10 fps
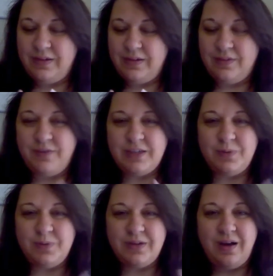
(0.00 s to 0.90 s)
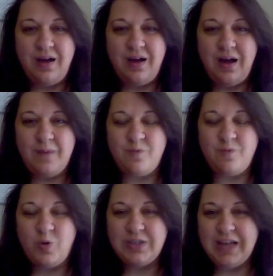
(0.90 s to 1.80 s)

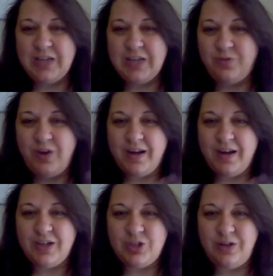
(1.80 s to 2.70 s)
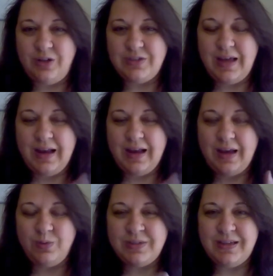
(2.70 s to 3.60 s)
facebook.com/Veronica Schultz, and I
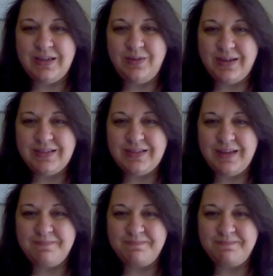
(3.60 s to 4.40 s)
will see you next time.